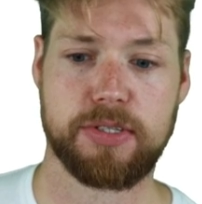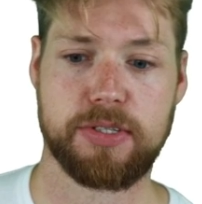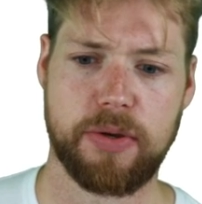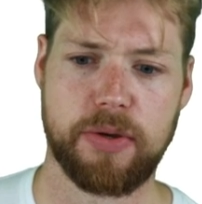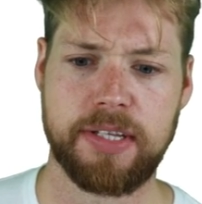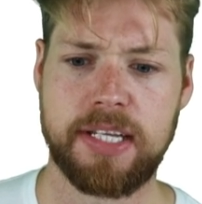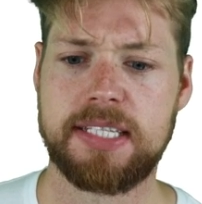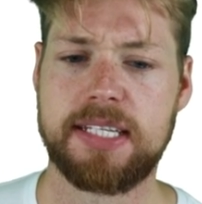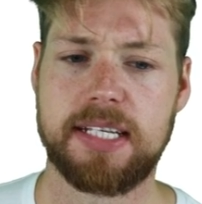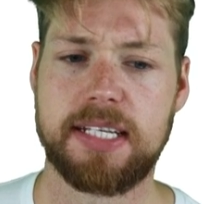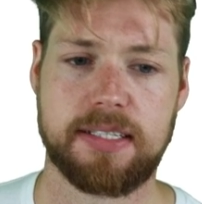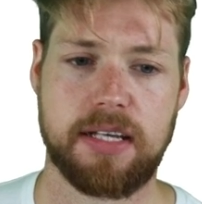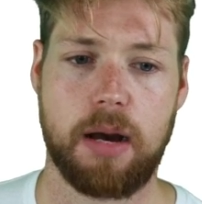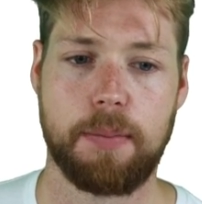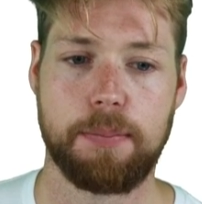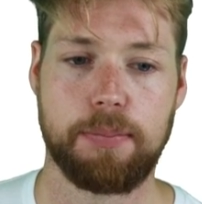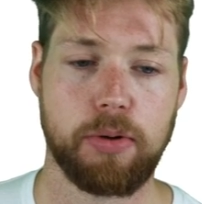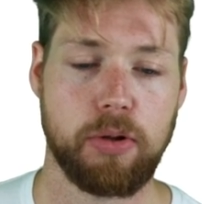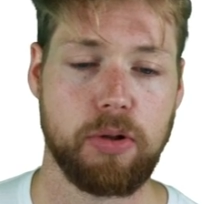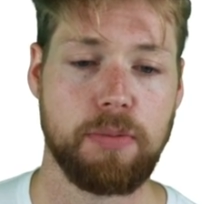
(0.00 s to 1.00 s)
So in this
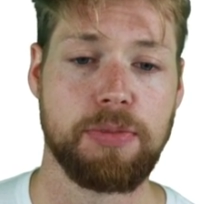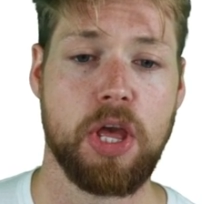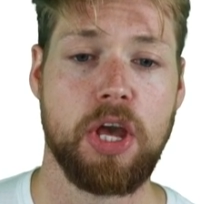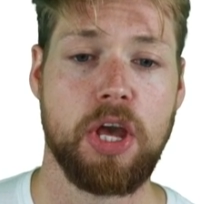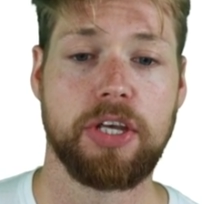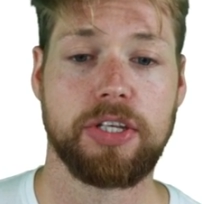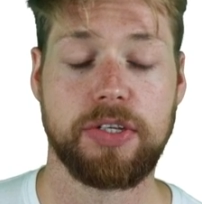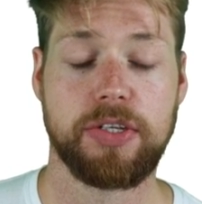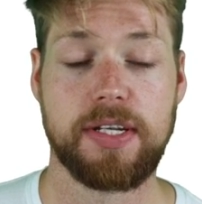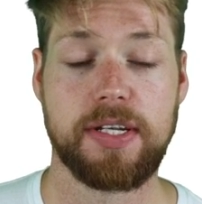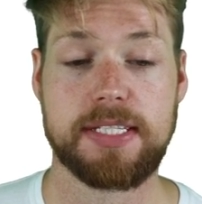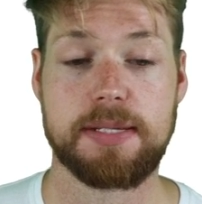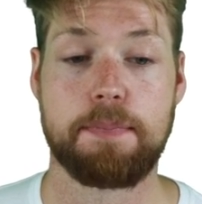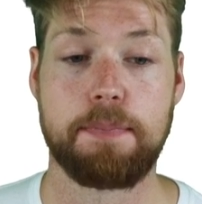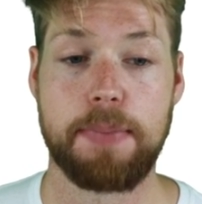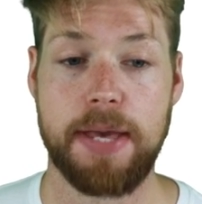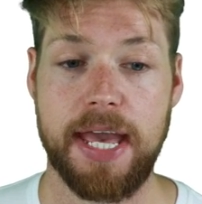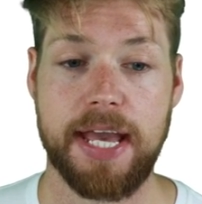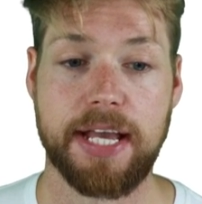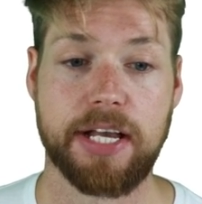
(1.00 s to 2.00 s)
example, you need to
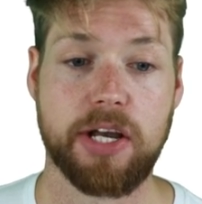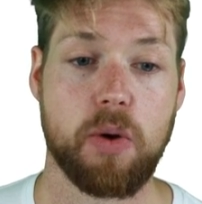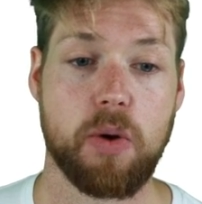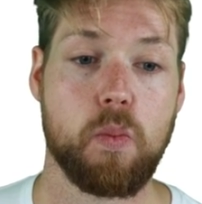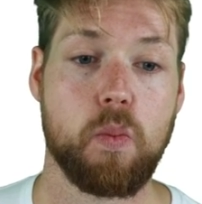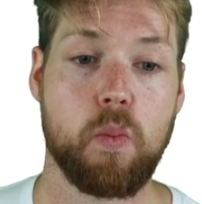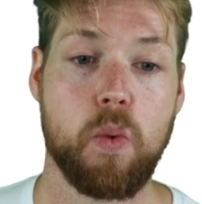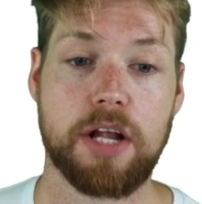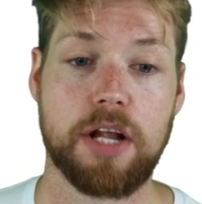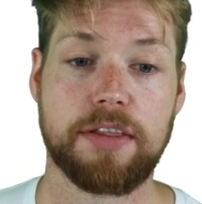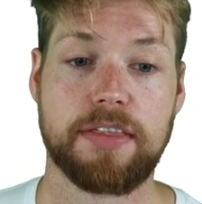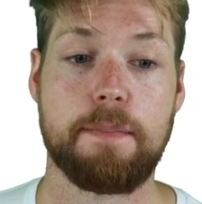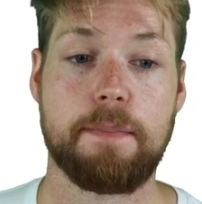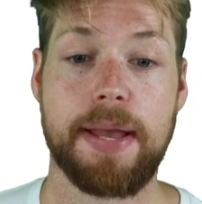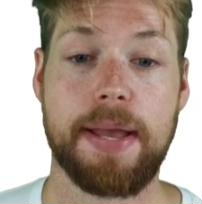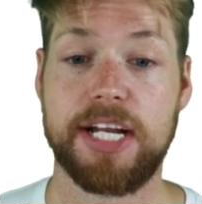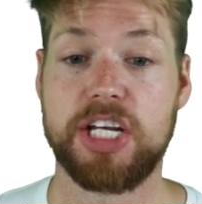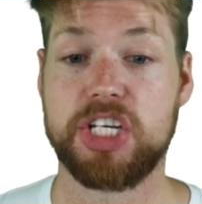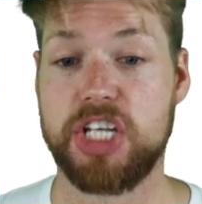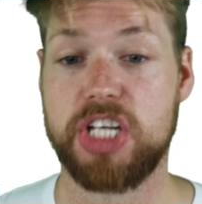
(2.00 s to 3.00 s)
pick what the
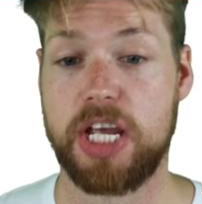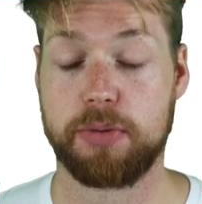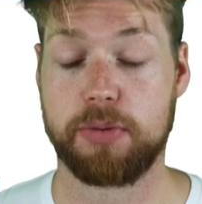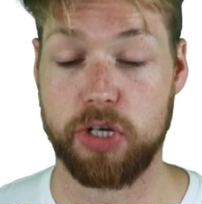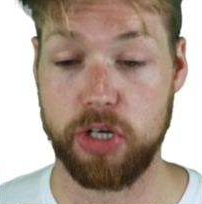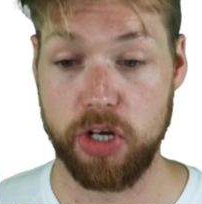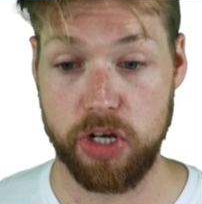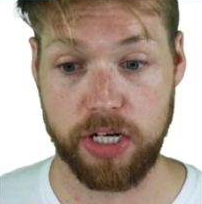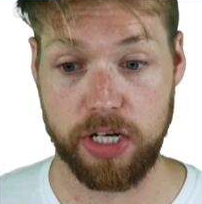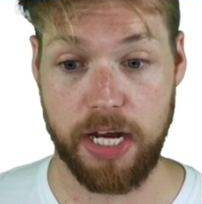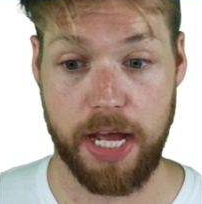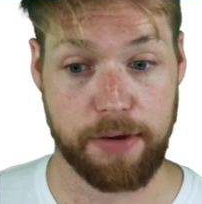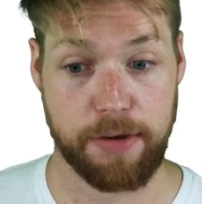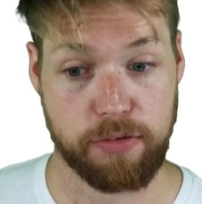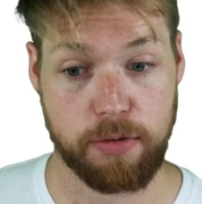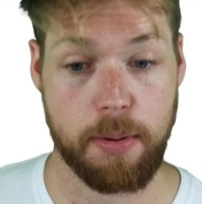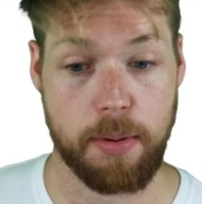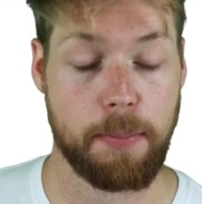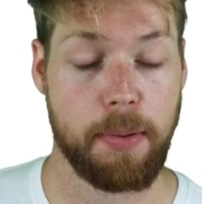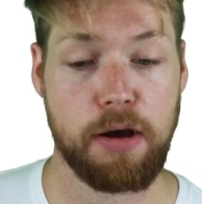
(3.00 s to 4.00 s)
main shape would look like
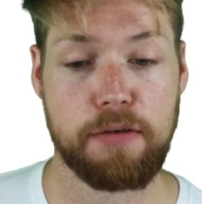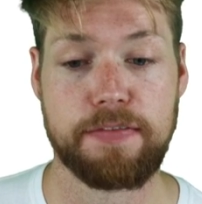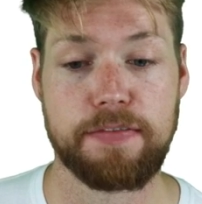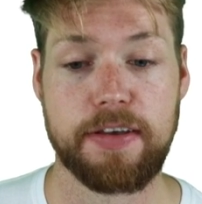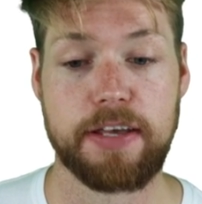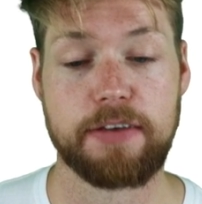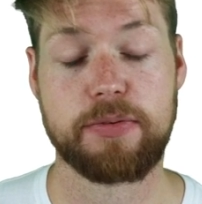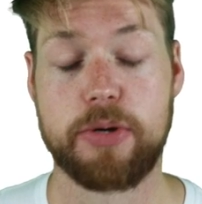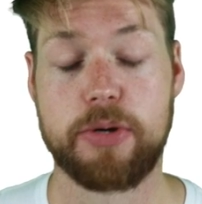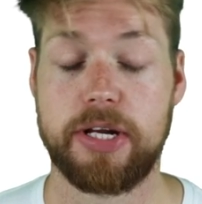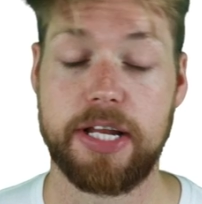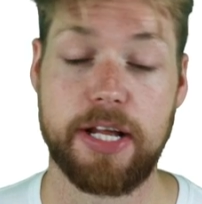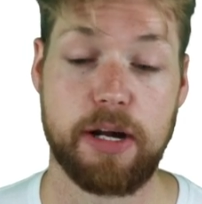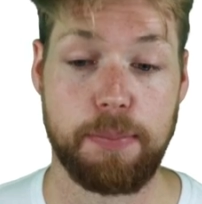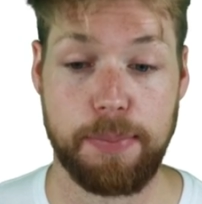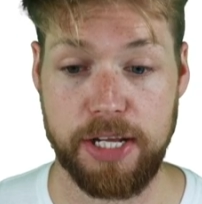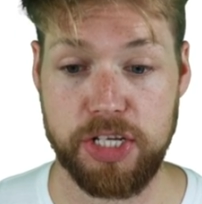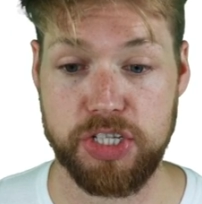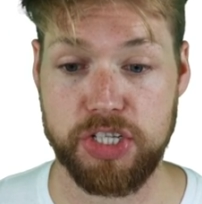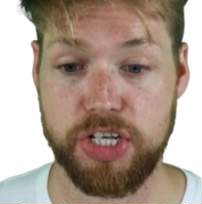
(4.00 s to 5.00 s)
from above if we were a
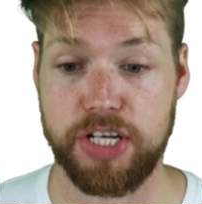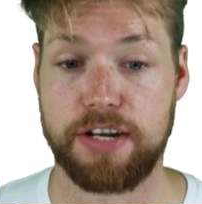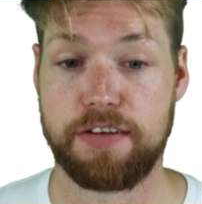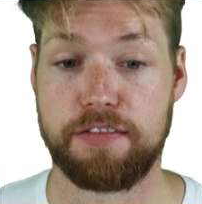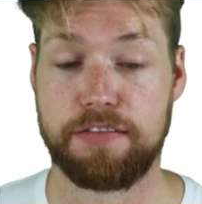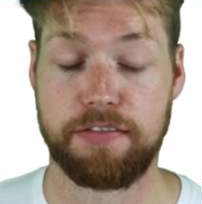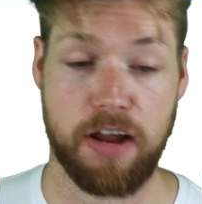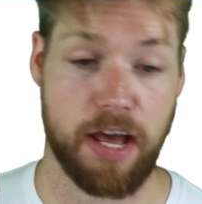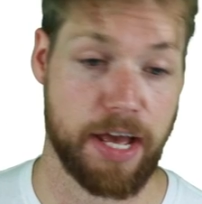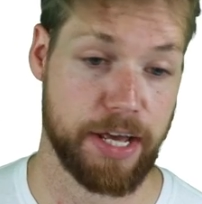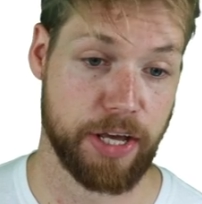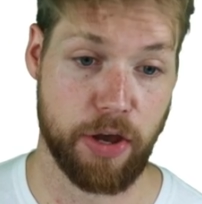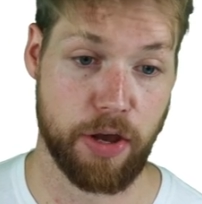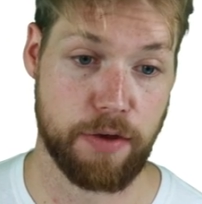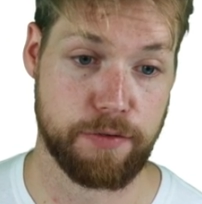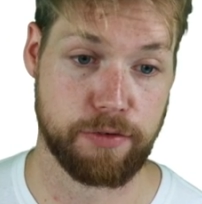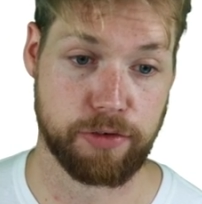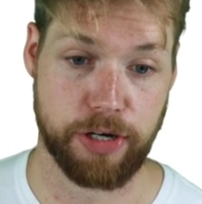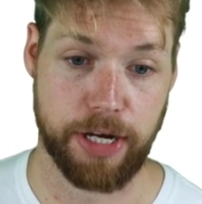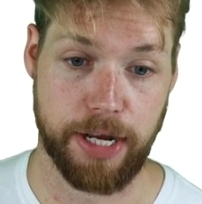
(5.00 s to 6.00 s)
little pigeon flying
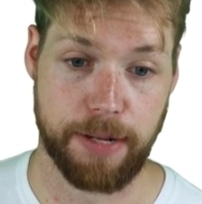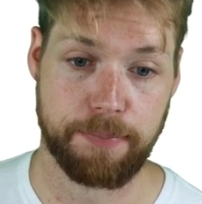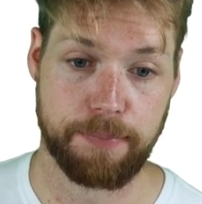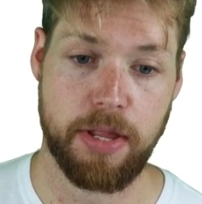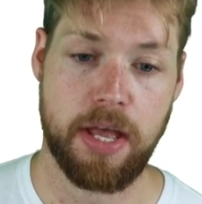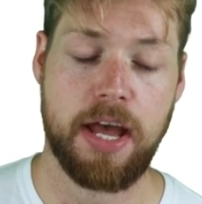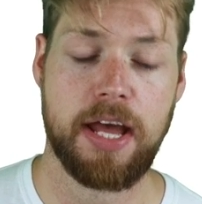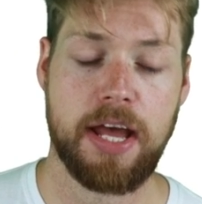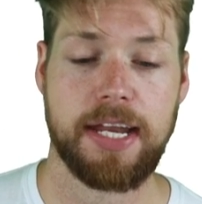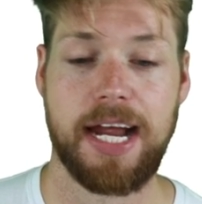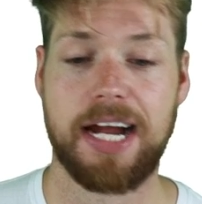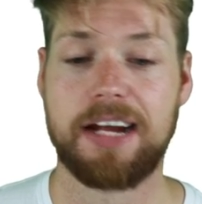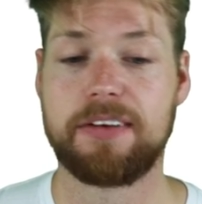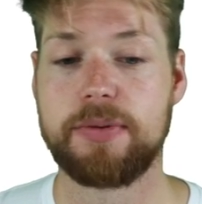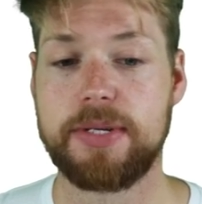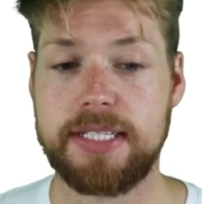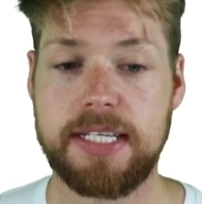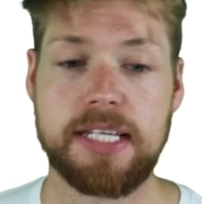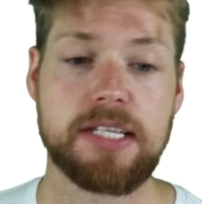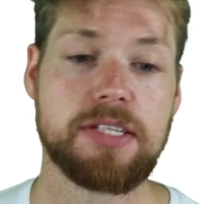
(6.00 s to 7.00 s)
over it. Now,
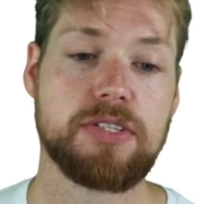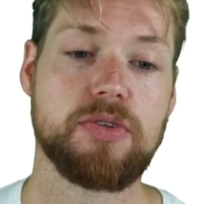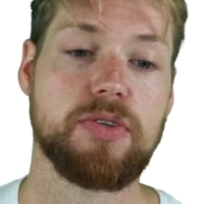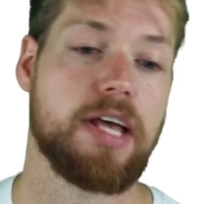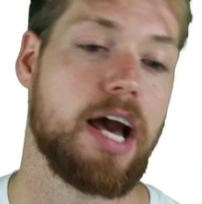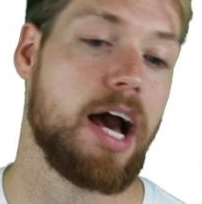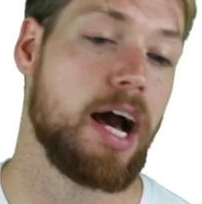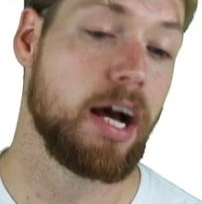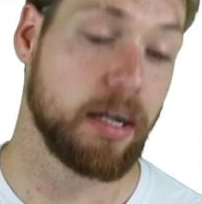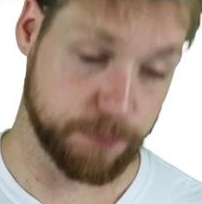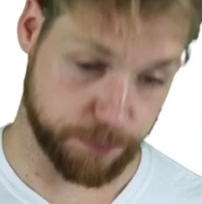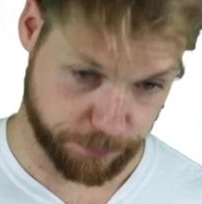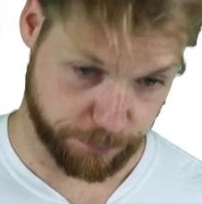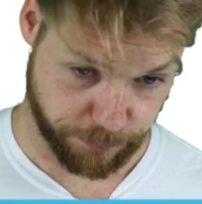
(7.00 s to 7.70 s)
if we did do that,